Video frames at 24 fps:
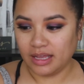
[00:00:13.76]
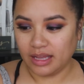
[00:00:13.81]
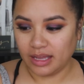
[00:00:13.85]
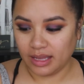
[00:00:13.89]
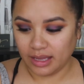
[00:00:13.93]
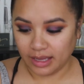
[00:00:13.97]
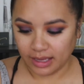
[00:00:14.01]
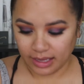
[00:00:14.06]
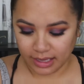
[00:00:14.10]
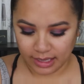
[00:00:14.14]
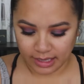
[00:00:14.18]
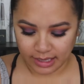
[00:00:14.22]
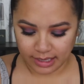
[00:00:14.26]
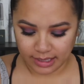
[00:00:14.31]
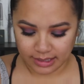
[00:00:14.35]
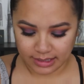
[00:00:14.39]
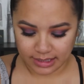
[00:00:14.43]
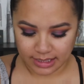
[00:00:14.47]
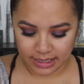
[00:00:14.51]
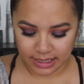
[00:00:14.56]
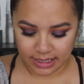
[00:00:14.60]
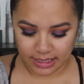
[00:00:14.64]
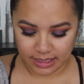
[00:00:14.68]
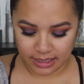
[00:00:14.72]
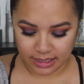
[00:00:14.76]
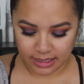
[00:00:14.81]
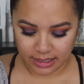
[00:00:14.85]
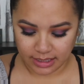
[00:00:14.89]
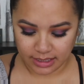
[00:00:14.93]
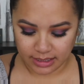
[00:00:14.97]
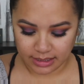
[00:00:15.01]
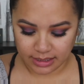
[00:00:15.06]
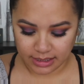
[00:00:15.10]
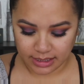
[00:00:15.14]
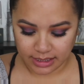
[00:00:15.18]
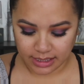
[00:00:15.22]
and it
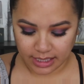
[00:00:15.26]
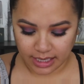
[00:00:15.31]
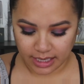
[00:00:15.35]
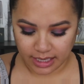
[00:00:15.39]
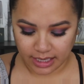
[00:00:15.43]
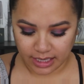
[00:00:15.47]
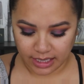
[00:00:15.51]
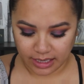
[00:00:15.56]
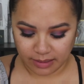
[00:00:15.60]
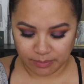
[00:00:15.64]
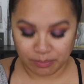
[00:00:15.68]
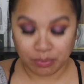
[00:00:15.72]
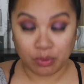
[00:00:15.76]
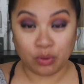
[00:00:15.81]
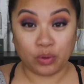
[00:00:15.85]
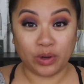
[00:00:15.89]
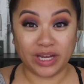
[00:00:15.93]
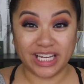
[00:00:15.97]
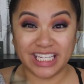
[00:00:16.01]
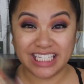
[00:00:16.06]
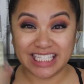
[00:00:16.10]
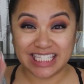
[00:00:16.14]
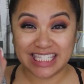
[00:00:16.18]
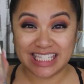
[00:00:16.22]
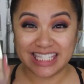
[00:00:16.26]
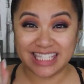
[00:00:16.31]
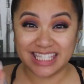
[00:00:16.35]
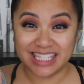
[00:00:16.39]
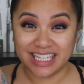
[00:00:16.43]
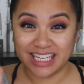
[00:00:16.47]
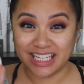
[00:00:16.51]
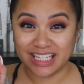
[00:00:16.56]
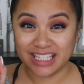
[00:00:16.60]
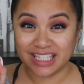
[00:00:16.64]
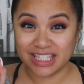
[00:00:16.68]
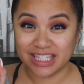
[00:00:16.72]
is a
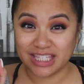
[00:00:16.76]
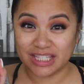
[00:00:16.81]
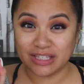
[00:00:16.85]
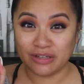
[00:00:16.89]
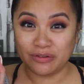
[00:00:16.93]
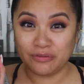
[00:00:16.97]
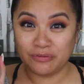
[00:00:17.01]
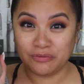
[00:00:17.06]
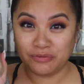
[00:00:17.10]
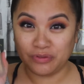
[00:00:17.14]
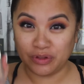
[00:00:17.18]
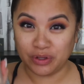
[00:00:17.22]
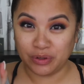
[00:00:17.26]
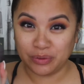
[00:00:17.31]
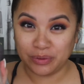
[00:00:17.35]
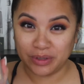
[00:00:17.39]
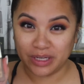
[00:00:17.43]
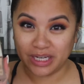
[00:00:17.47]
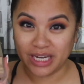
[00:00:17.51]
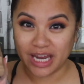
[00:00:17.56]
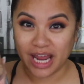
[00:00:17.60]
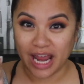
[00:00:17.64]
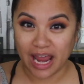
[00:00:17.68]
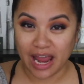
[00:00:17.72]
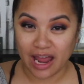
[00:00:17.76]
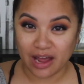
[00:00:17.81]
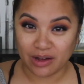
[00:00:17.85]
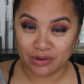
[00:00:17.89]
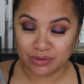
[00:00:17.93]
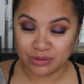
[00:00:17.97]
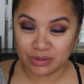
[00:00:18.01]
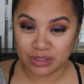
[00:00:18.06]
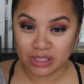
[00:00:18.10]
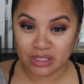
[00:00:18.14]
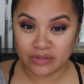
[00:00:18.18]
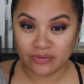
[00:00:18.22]
0.6 fluid
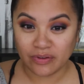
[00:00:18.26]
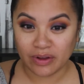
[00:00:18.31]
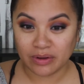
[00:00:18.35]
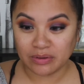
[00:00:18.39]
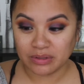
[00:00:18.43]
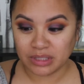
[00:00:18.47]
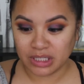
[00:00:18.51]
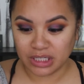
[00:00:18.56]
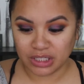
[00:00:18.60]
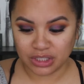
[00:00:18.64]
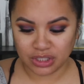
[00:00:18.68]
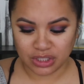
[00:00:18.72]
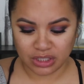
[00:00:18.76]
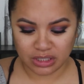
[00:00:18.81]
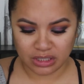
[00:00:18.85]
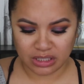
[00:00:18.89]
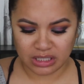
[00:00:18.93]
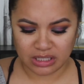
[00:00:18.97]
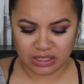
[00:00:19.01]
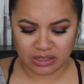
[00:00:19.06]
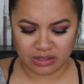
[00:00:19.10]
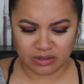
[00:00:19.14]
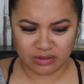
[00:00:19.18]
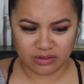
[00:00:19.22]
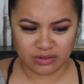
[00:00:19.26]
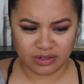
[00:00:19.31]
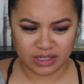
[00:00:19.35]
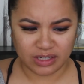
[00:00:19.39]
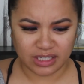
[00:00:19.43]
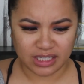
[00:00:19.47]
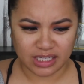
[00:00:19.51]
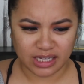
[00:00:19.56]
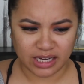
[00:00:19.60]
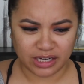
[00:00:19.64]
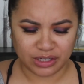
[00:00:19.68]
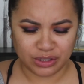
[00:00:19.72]
ounce foundation so
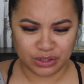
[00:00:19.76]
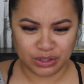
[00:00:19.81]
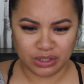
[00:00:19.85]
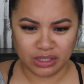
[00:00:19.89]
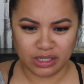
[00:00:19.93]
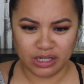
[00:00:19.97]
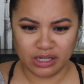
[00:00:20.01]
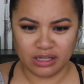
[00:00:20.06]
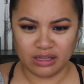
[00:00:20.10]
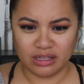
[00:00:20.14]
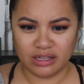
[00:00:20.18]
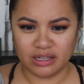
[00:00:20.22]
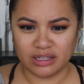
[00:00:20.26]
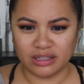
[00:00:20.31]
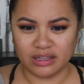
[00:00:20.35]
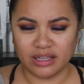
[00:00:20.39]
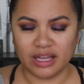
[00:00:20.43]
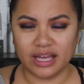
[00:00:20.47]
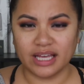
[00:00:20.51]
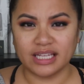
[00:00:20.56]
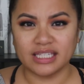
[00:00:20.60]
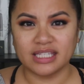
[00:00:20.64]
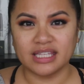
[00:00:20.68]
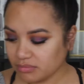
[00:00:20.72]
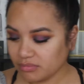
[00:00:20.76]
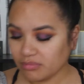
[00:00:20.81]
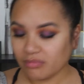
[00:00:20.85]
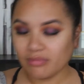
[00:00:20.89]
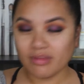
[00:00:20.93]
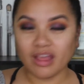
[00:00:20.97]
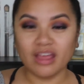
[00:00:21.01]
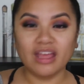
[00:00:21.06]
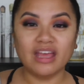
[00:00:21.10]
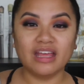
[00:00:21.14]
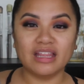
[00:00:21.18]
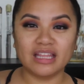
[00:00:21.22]
it's actually a lot less.
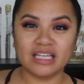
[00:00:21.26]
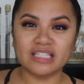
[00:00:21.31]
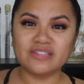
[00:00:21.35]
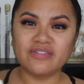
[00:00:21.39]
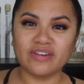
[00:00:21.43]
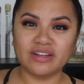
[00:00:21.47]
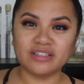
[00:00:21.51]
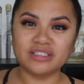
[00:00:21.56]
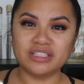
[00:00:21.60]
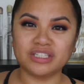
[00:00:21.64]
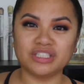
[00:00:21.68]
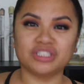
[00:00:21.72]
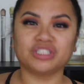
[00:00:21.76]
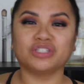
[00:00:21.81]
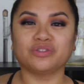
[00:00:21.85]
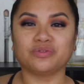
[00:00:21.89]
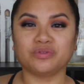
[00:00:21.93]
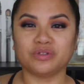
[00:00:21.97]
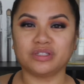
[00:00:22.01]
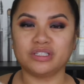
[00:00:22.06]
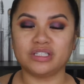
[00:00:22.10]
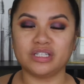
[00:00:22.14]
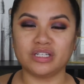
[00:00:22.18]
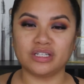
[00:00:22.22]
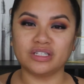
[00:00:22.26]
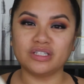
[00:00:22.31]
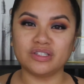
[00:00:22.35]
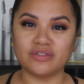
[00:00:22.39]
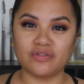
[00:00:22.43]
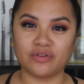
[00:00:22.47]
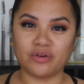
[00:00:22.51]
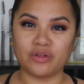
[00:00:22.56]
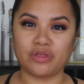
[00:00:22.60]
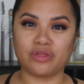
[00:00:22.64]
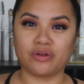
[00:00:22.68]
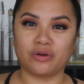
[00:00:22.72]
This foundation retails
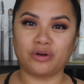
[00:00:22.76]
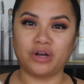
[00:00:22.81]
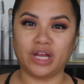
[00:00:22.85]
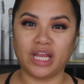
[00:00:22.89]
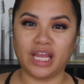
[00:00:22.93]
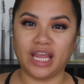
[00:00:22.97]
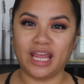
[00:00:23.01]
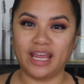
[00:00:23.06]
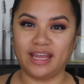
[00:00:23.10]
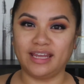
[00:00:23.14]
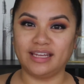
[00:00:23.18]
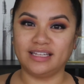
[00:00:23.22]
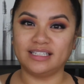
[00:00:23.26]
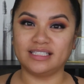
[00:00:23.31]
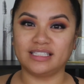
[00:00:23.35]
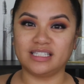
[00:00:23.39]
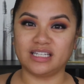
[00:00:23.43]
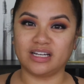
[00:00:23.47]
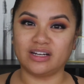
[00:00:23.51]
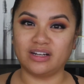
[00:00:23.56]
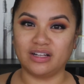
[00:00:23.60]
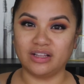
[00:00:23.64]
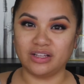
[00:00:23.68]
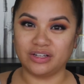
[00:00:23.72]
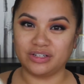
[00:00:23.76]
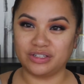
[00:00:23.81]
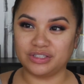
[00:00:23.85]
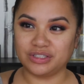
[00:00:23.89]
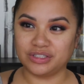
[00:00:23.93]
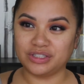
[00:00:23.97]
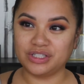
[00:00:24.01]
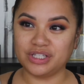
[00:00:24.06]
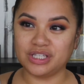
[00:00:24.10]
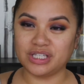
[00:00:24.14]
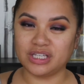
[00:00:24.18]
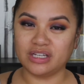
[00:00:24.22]
for
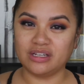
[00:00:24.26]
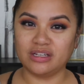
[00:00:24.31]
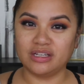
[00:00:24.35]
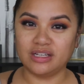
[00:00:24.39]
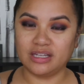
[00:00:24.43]
$38